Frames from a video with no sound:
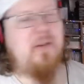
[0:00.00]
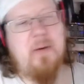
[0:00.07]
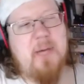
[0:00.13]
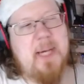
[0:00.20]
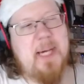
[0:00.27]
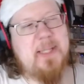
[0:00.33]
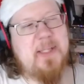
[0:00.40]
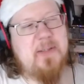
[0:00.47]

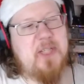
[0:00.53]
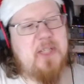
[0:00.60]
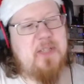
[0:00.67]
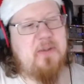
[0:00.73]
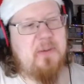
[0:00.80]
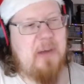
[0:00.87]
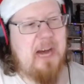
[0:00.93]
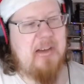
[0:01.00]
okay, so she
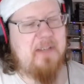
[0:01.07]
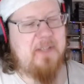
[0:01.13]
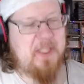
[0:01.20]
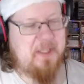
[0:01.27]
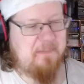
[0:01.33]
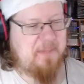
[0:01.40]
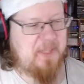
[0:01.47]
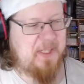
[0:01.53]
do have
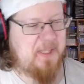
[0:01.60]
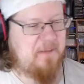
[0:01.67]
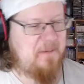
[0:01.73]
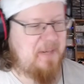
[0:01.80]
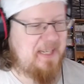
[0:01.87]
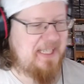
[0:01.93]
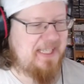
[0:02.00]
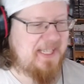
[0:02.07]
some big
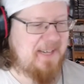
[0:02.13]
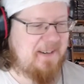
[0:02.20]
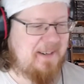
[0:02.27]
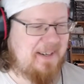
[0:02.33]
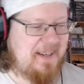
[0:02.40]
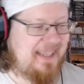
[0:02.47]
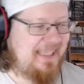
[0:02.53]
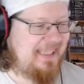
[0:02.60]
wings
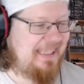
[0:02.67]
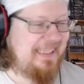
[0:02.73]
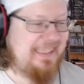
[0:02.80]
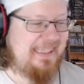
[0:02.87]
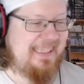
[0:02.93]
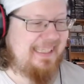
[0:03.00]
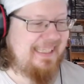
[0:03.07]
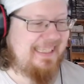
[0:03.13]
going.
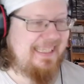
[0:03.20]
on. Like this